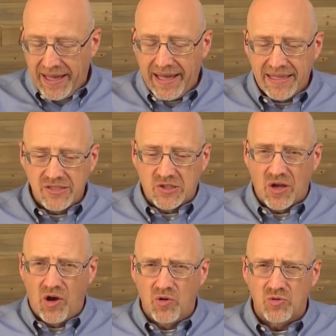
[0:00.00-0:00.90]
And
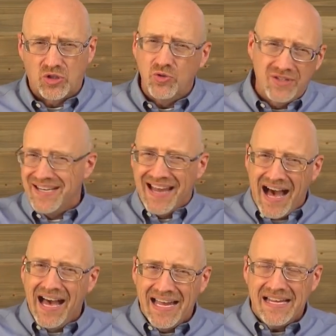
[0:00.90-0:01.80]
so to
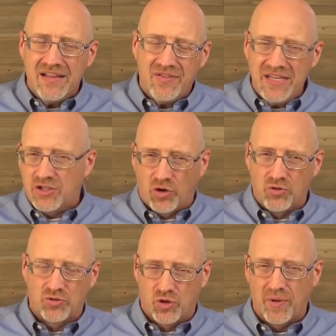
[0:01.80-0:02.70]
deny the
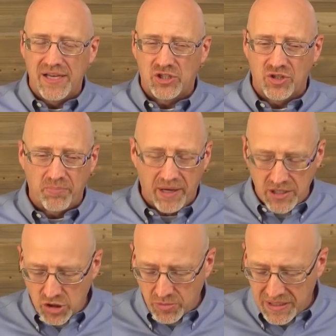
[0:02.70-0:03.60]
eternal duration of
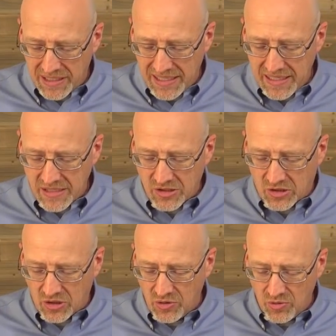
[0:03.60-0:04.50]
punishment
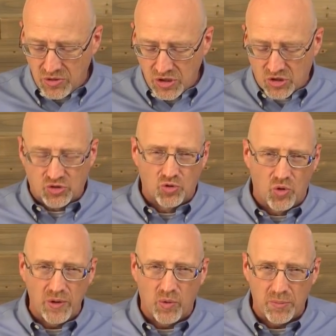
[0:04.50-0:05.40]
is to
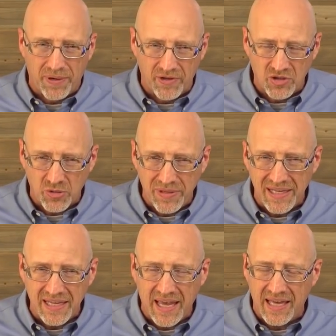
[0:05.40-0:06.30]
destroy what appears to
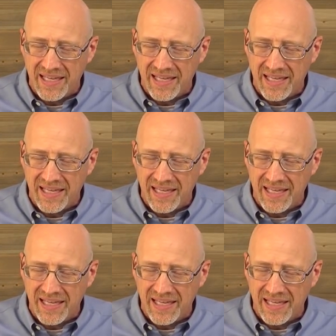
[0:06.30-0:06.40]
be